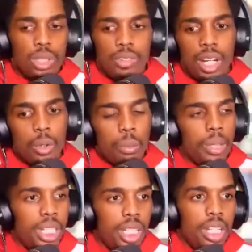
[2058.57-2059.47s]
If I own
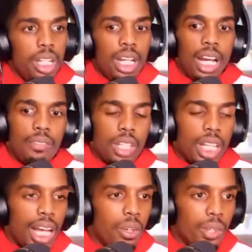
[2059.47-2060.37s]
money, I have to
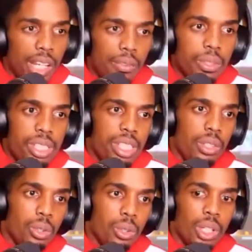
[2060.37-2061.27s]
lie on every
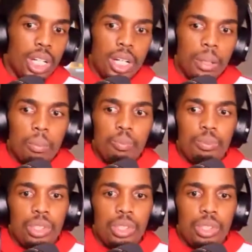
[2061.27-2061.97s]
single um,